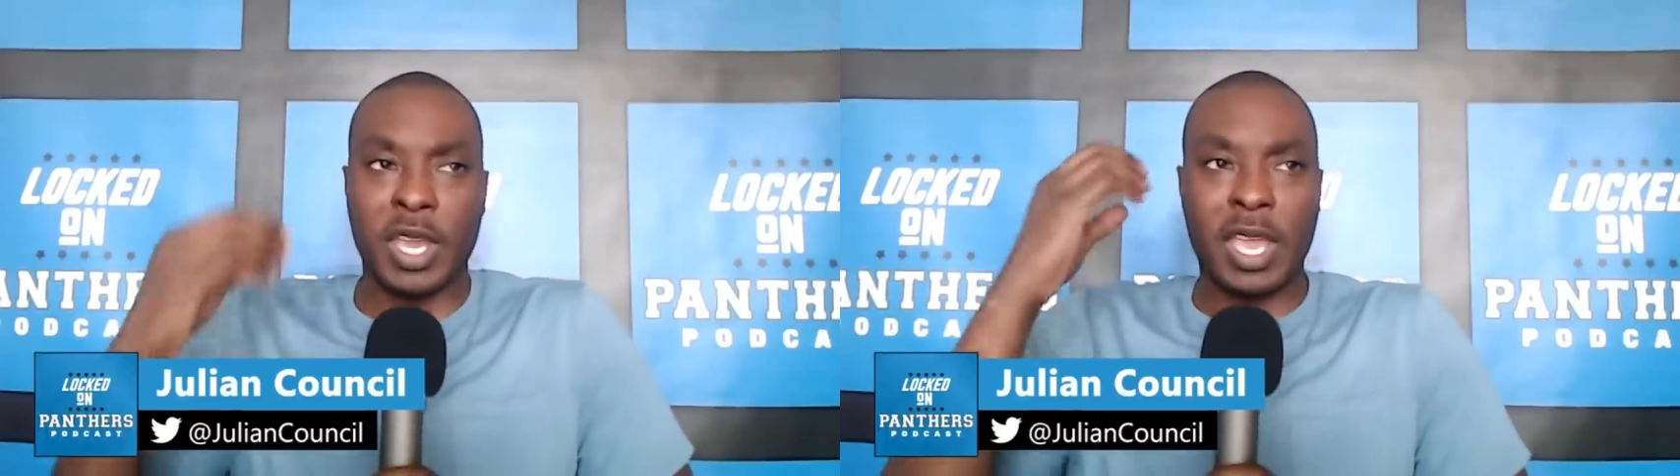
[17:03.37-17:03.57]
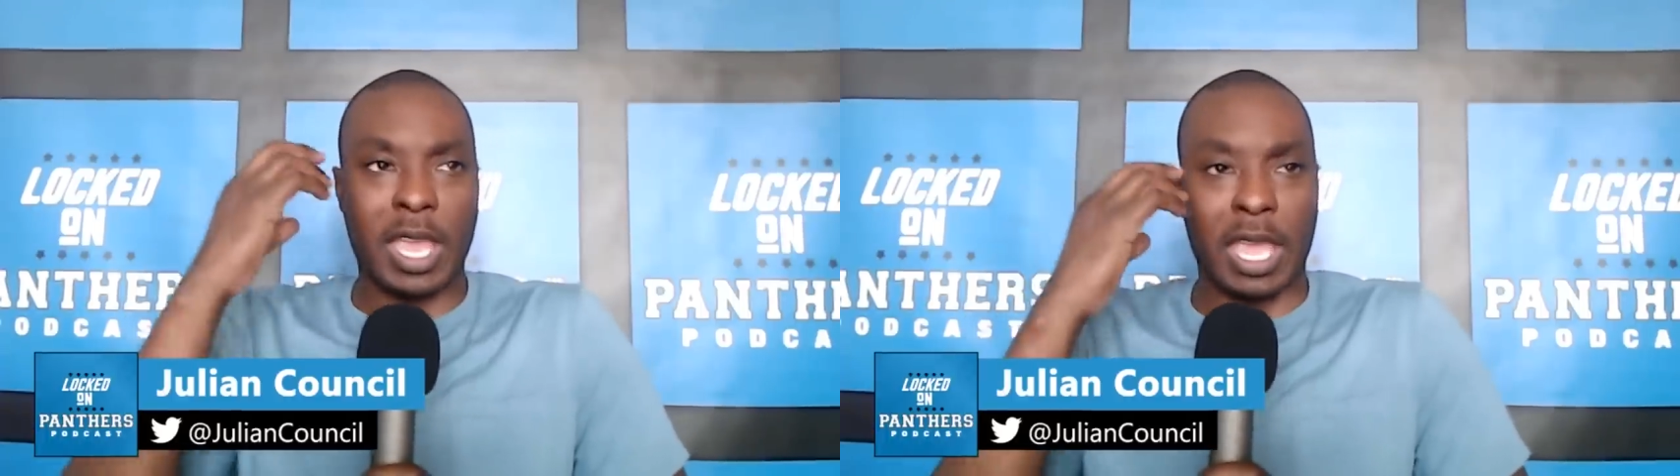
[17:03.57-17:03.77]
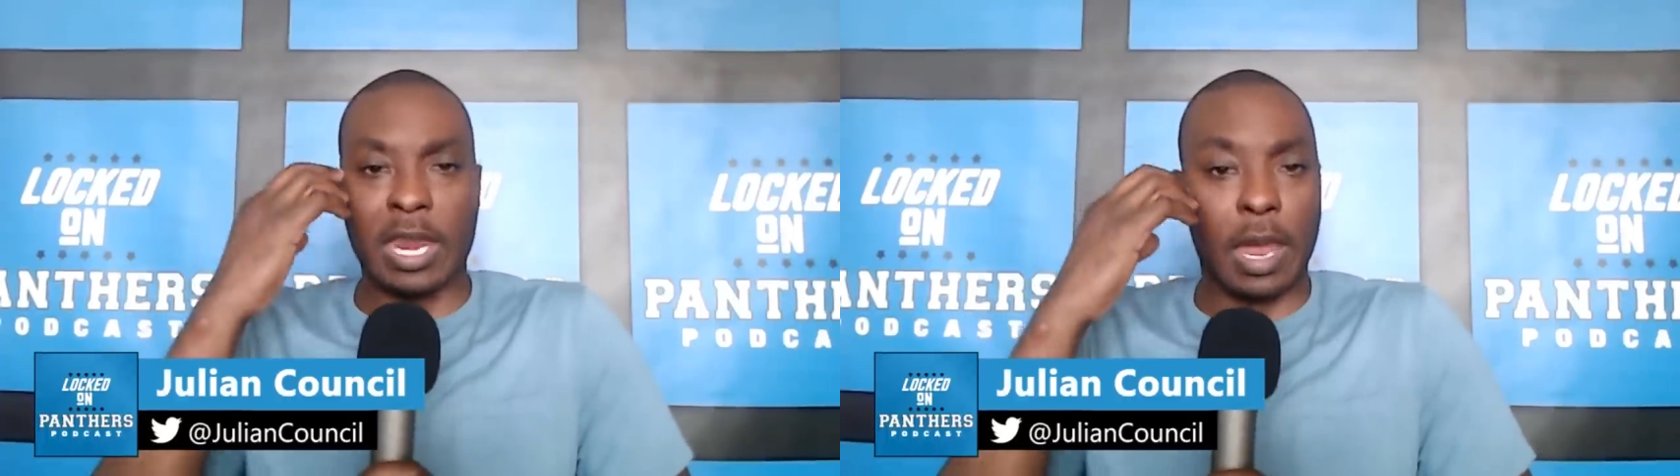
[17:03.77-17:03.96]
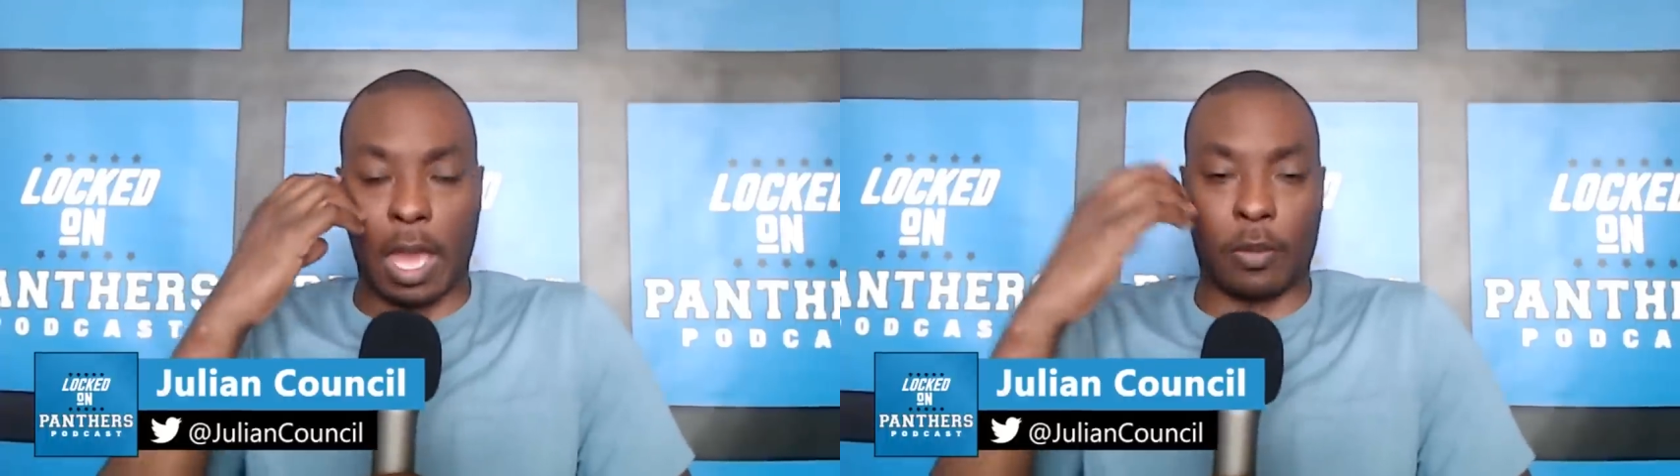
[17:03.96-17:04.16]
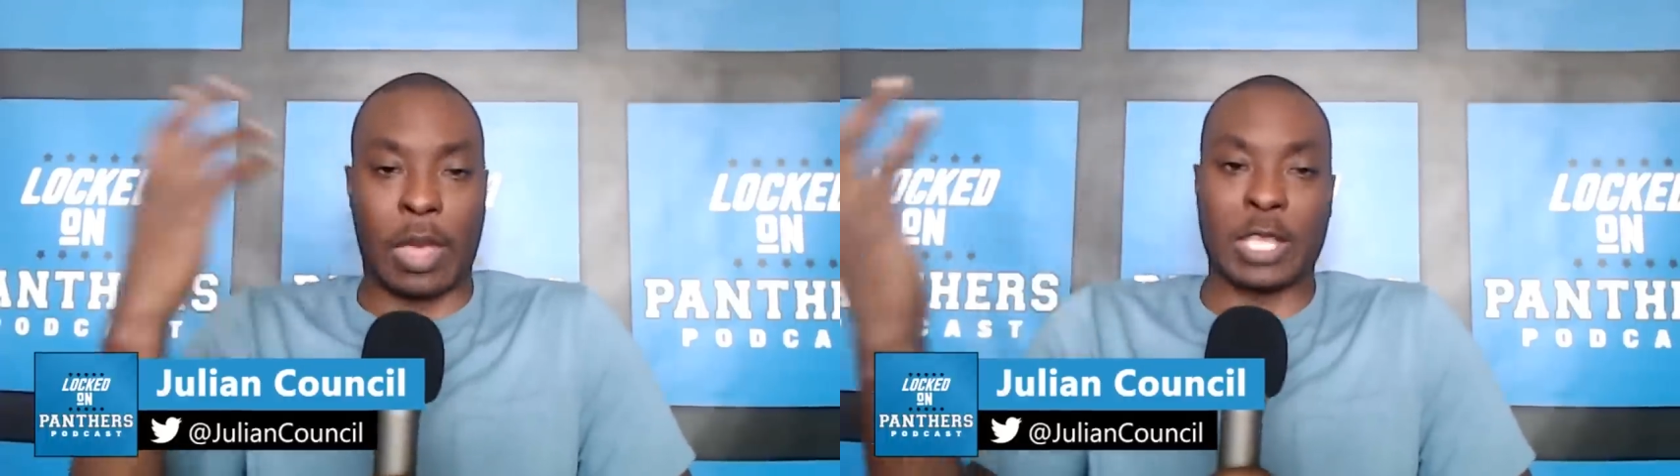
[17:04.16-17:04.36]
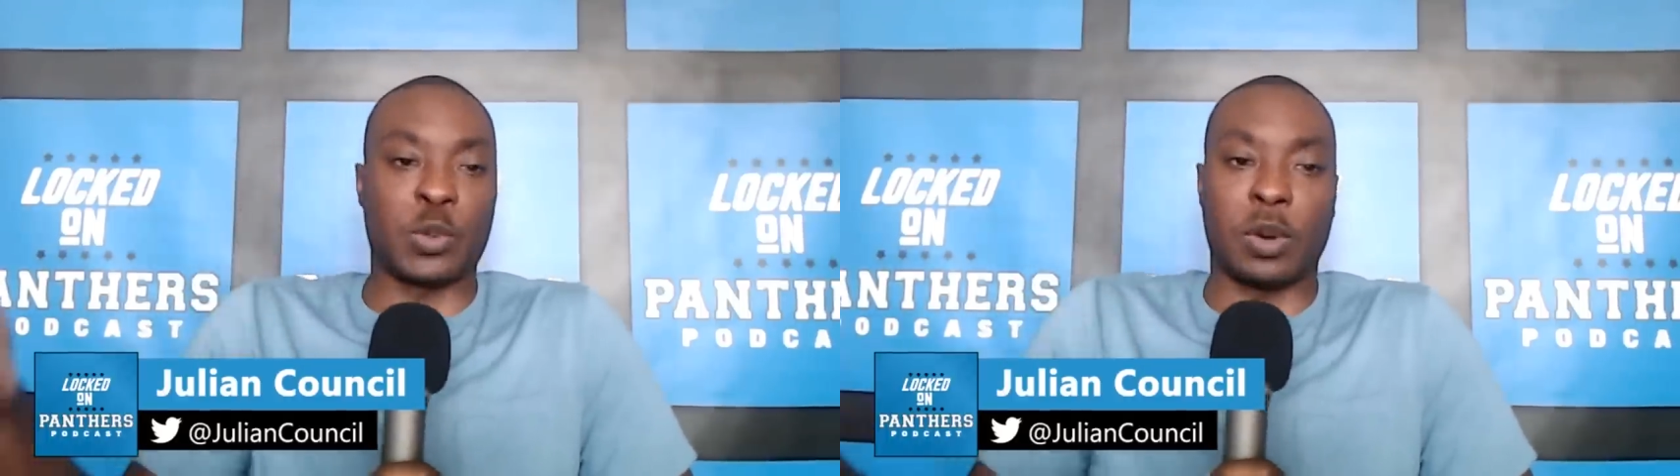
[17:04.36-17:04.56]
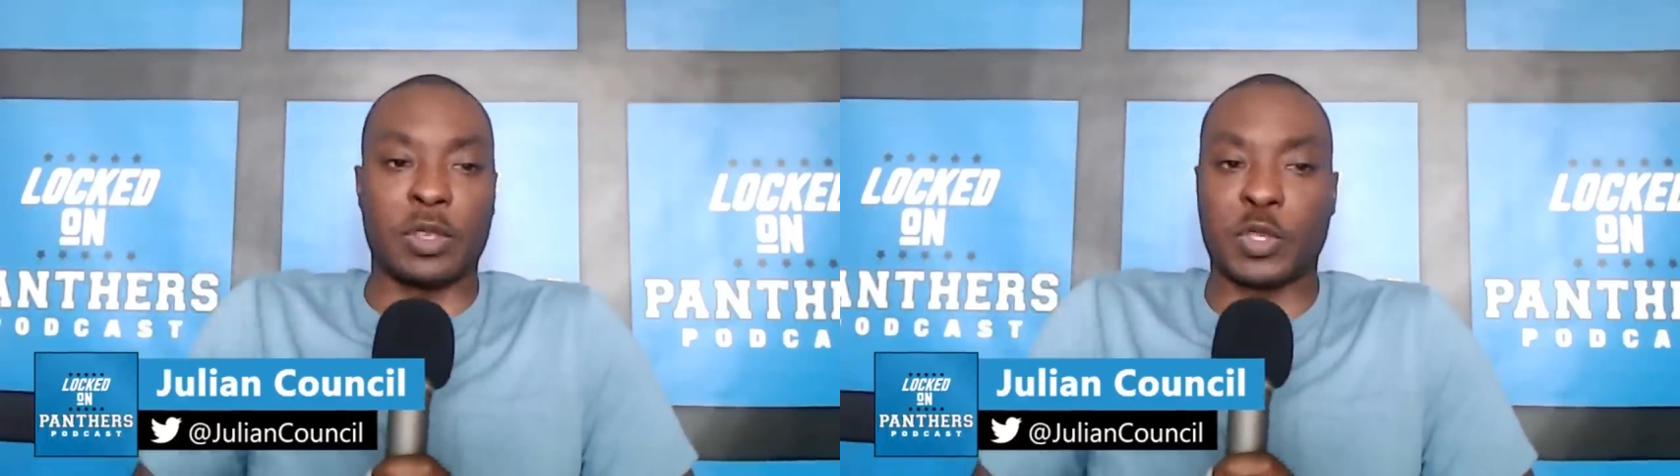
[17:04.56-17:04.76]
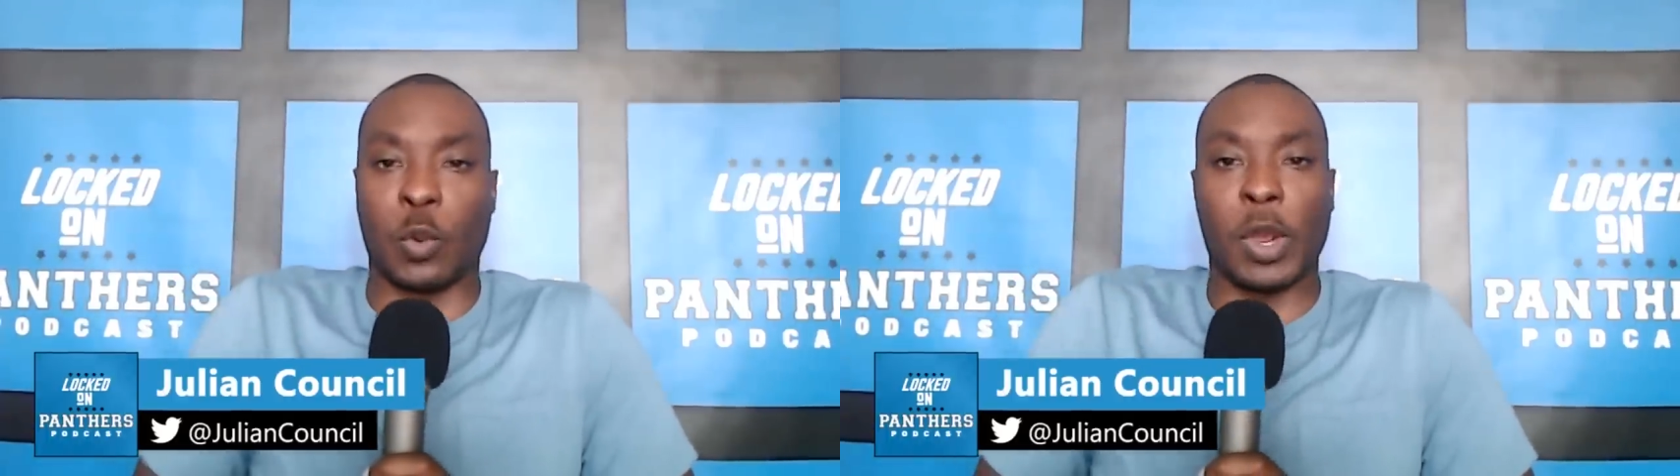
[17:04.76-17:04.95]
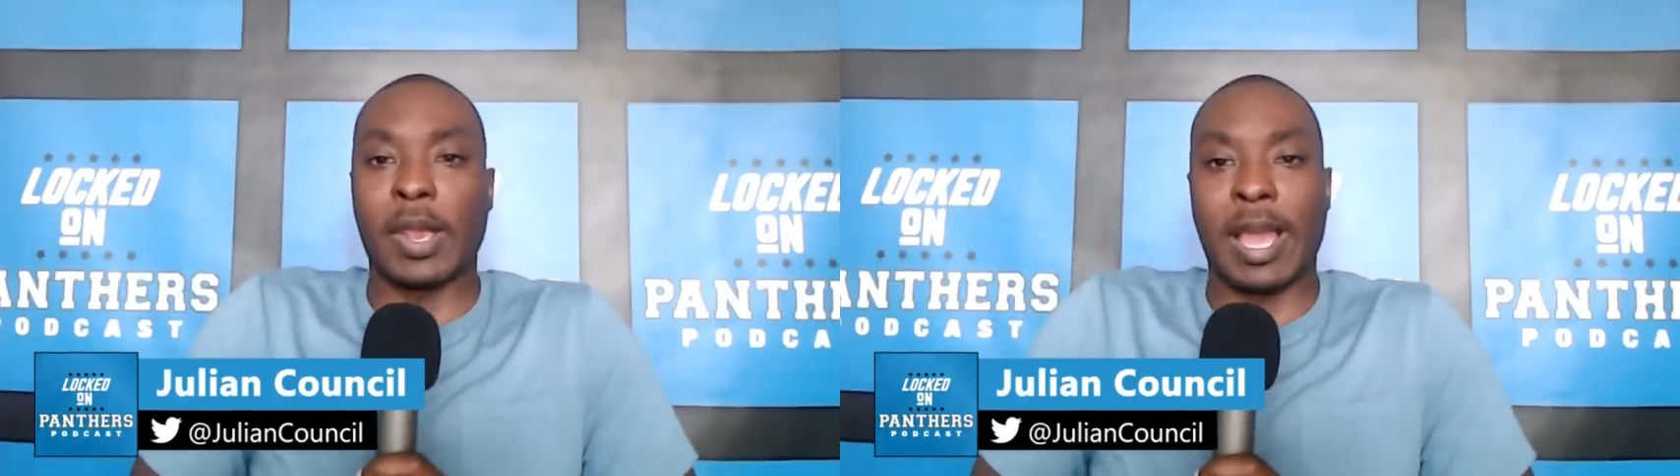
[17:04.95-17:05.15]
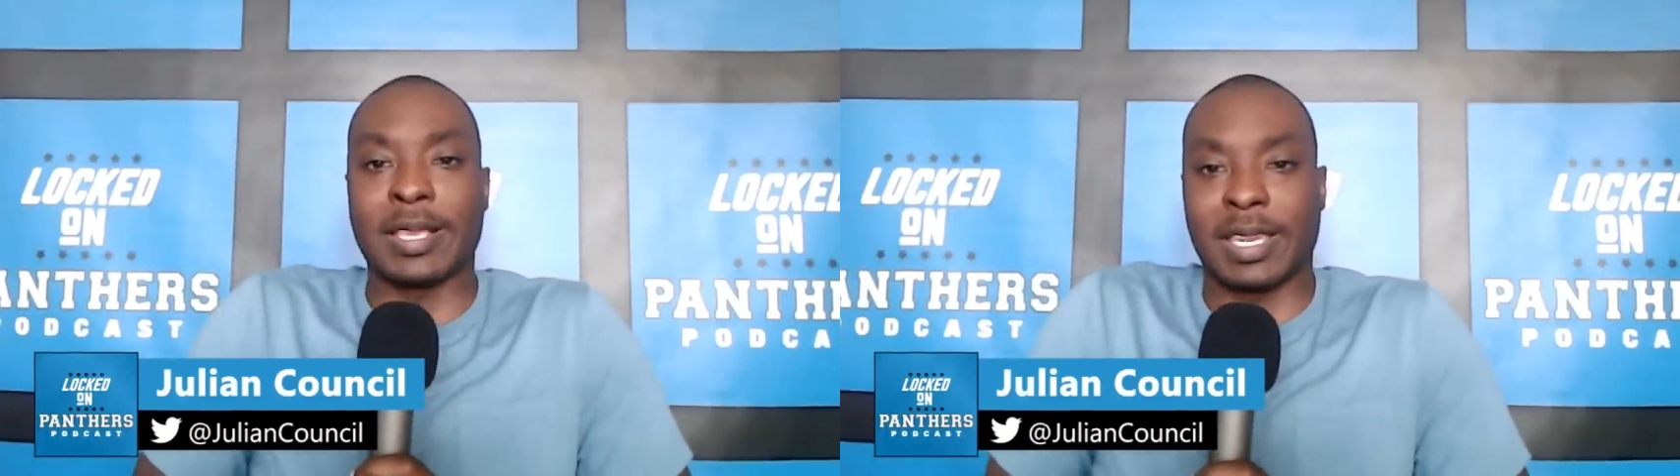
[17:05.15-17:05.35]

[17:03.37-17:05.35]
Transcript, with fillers: And that's one of the storylines that I